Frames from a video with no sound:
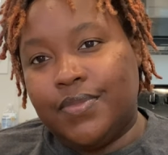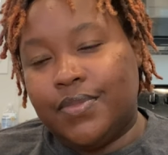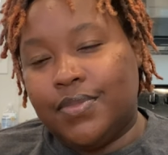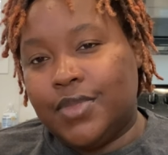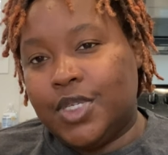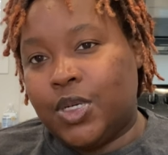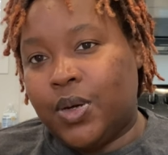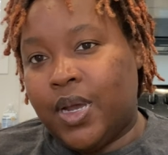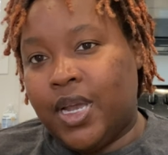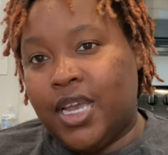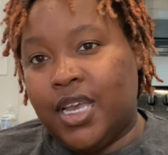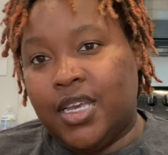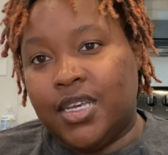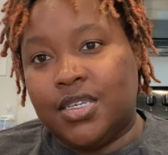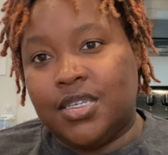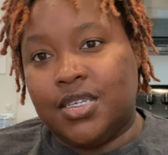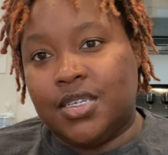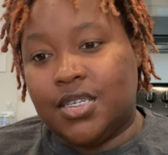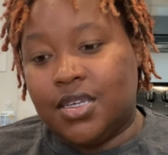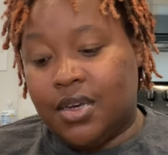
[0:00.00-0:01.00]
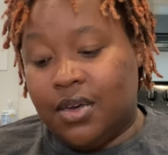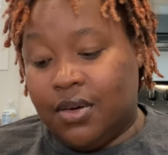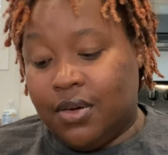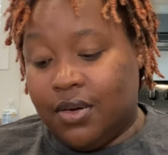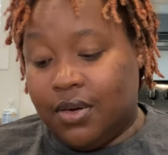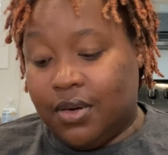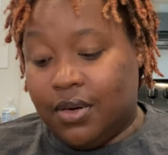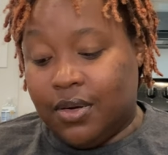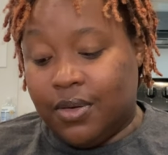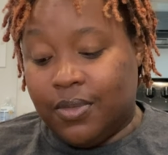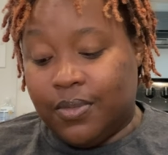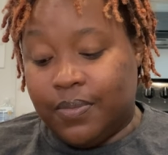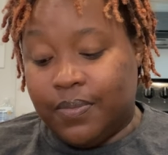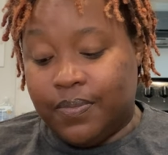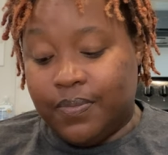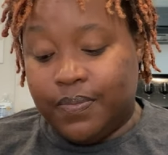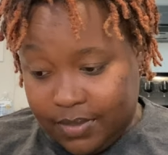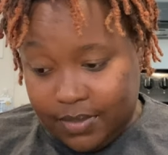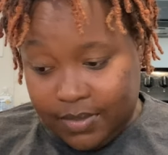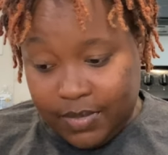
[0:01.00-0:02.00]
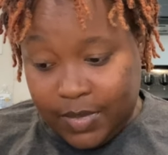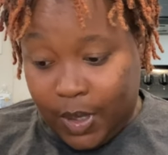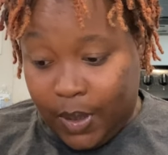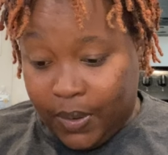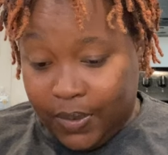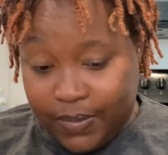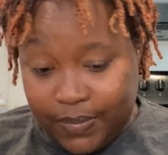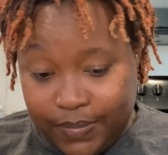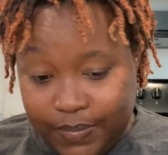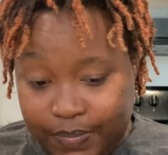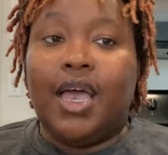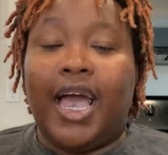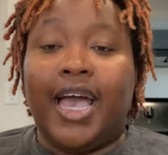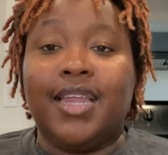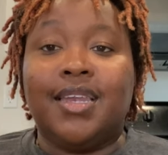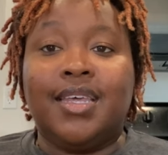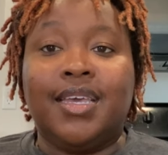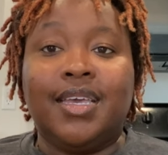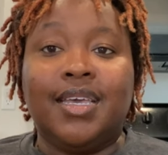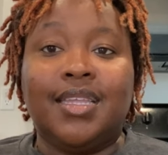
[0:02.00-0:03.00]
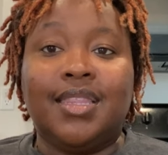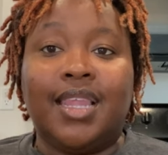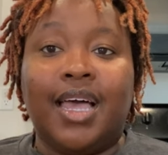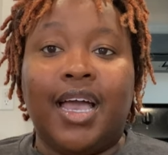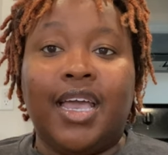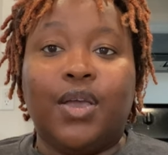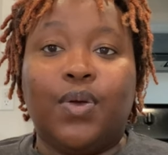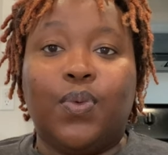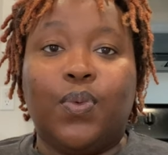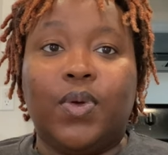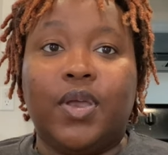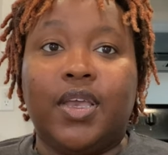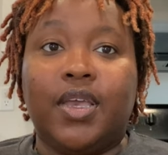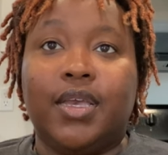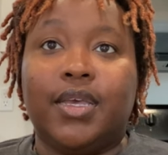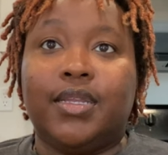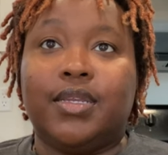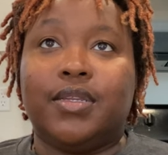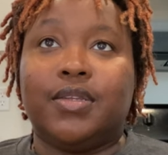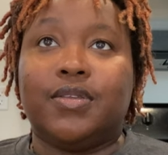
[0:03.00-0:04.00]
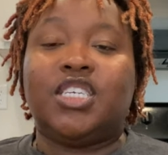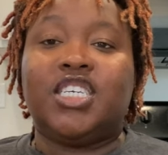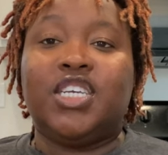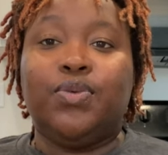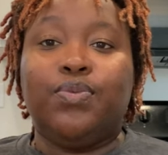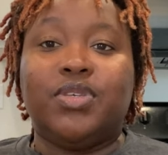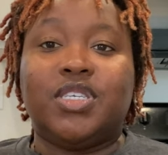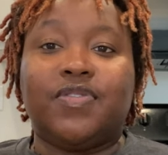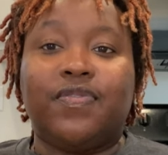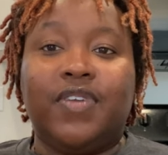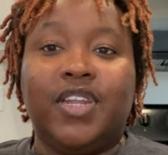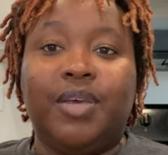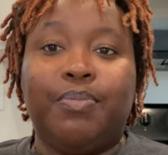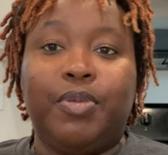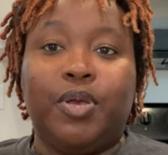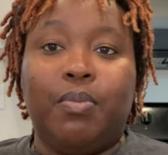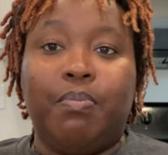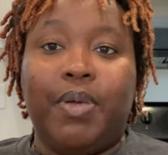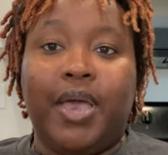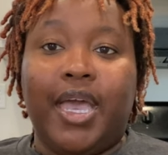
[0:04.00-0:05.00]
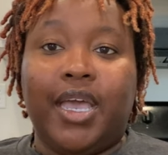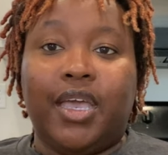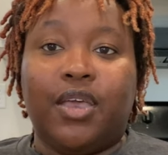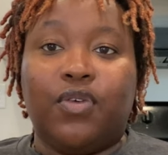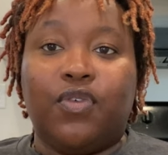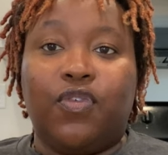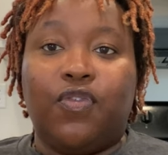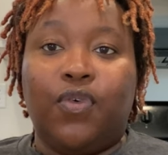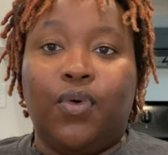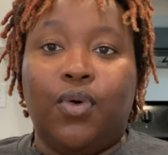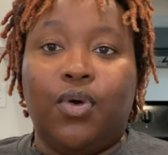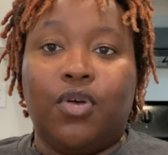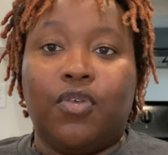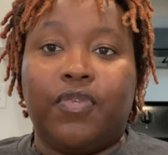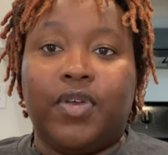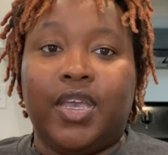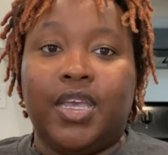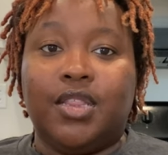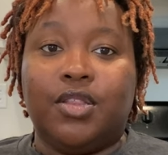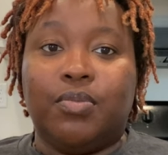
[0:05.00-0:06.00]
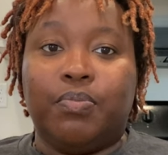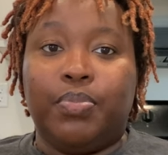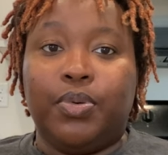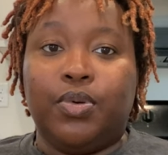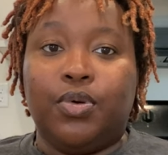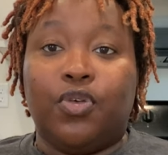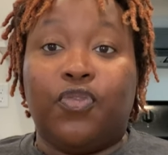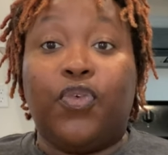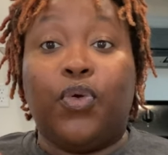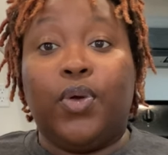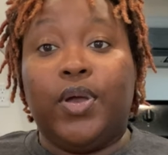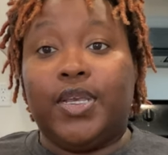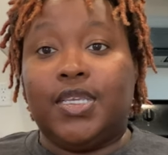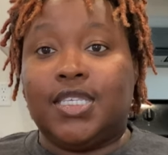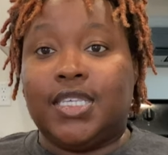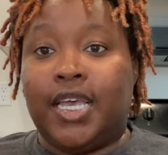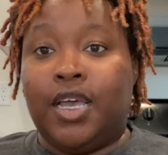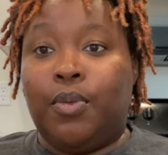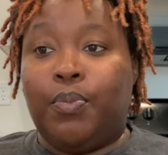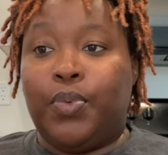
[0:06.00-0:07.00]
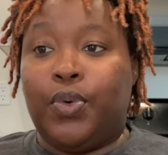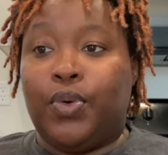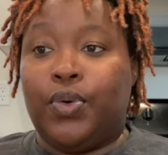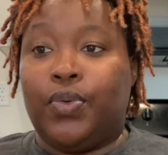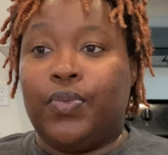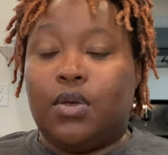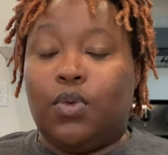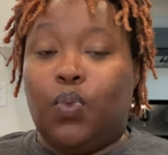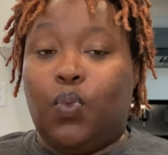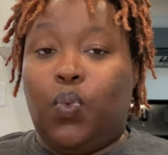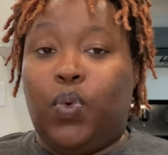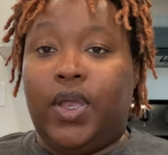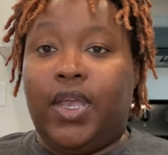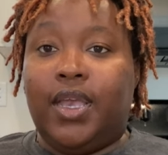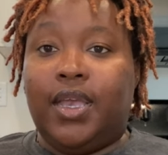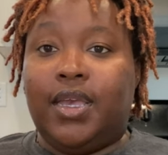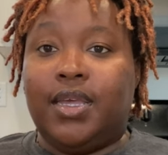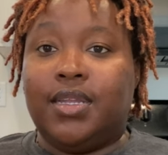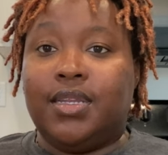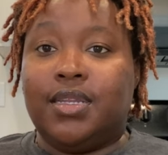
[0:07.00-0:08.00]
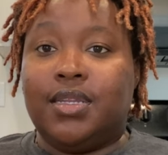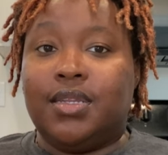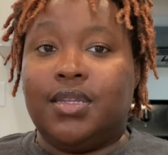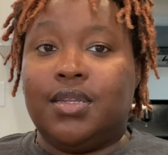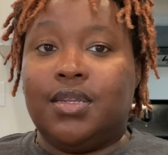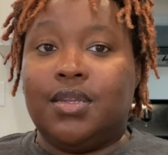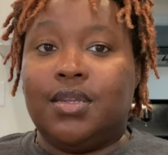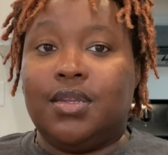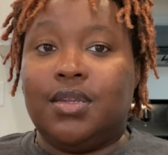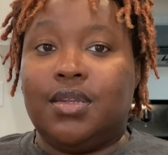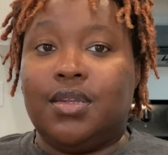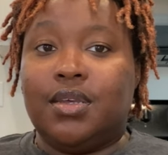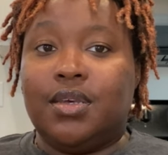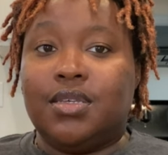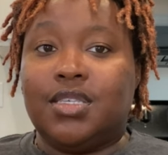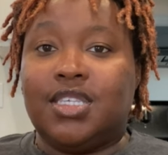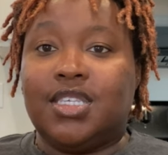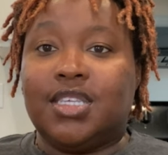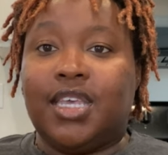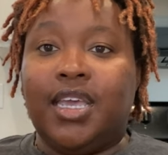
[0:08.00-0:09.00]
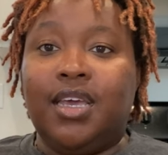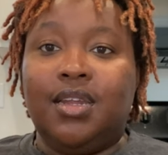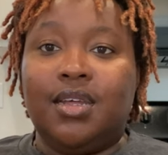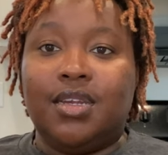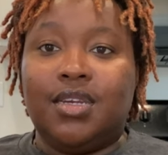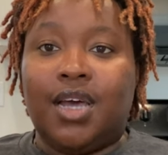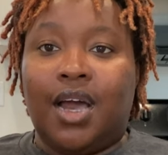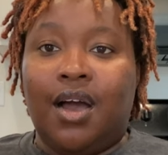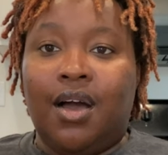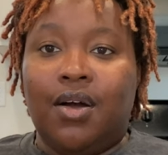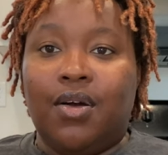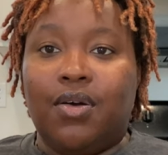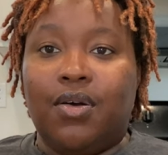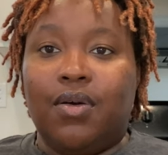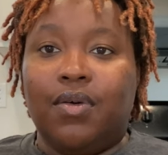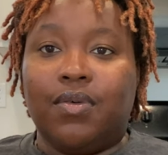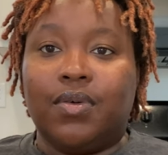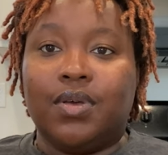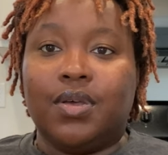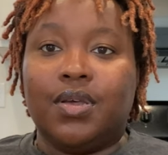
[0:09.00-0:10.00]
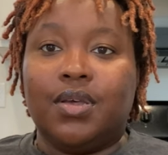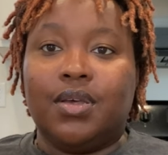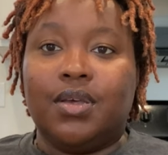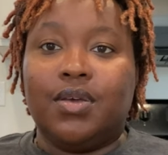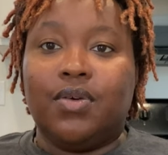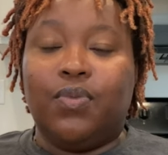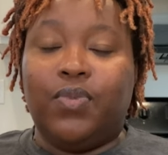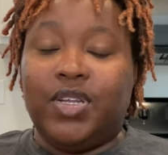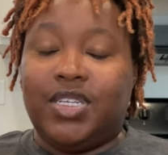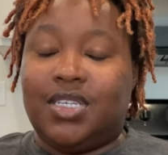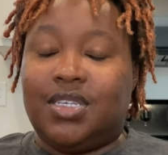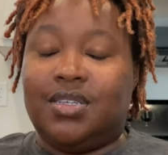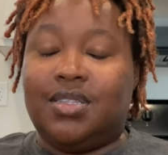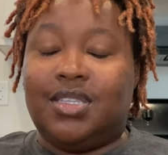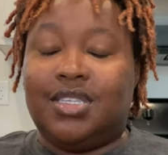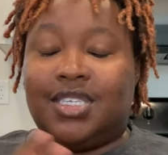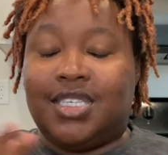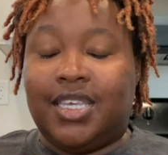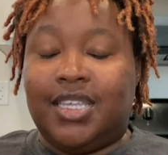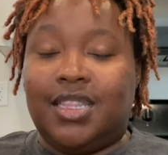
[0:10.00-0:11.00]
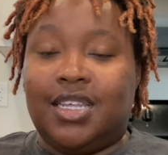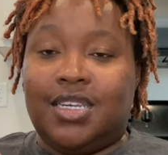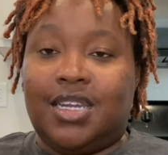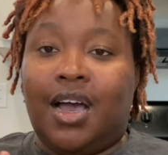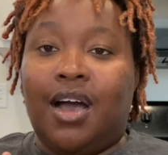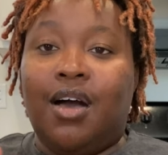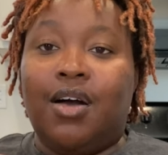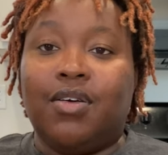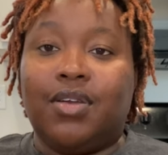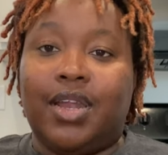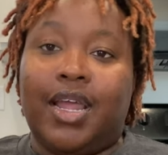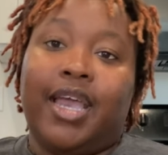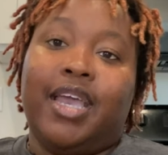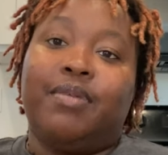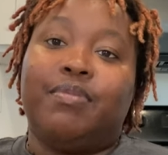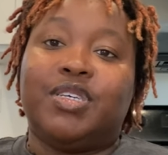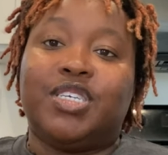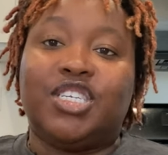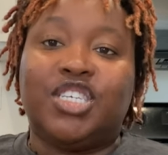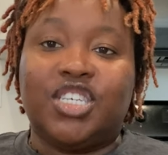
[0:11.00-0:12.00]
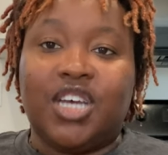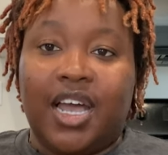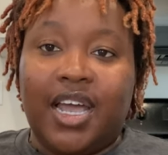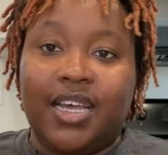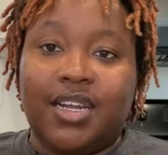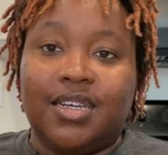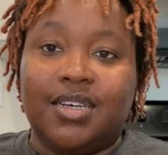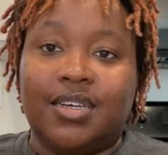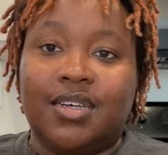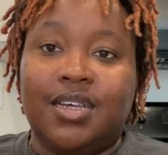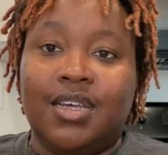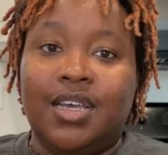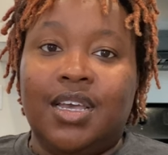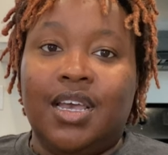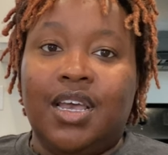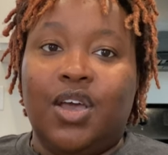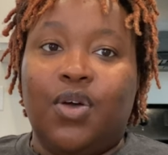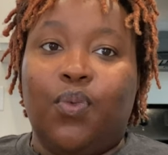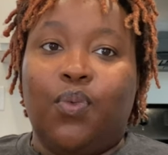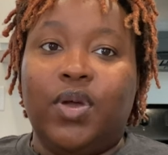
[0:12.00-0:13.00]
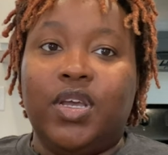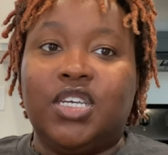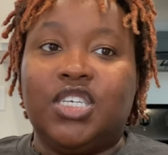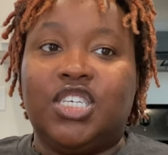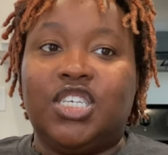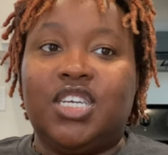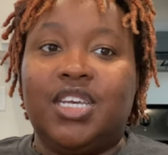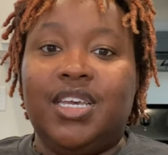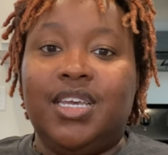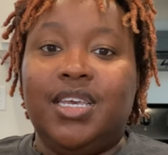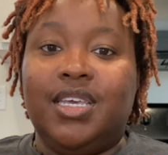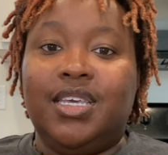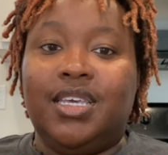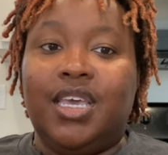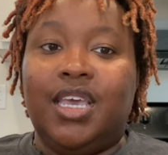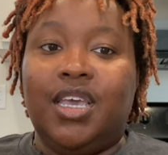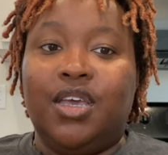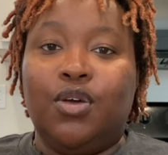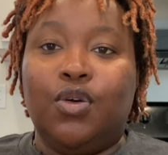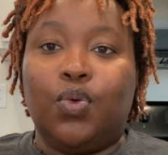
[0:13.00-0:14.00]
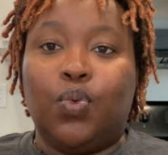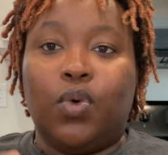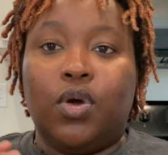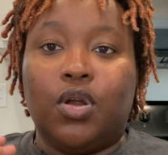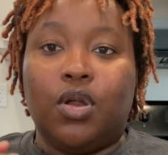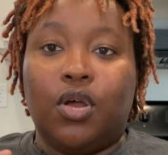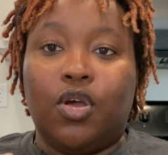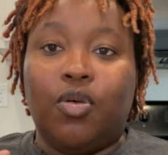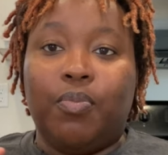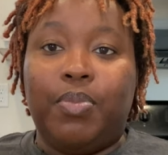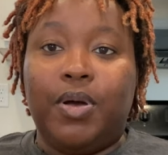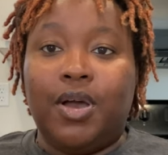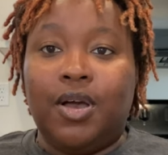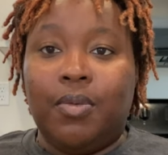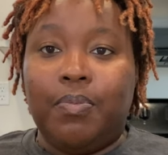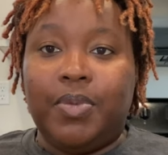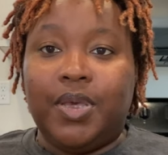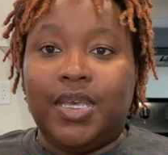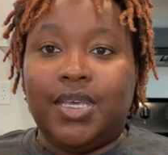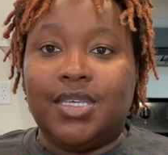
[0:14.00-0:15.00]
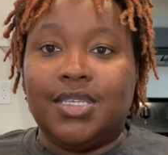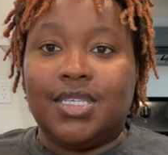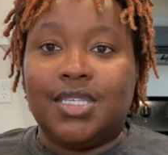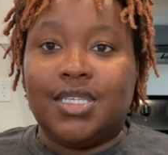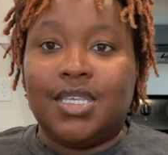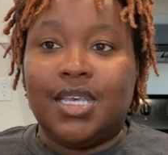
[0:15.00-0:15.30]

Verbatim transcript: Trash. Um, no. I did like when she was flipping back and forth in the book. For example, when Skeetah Dog, which the, the dog name is China, when she killed one of her puppies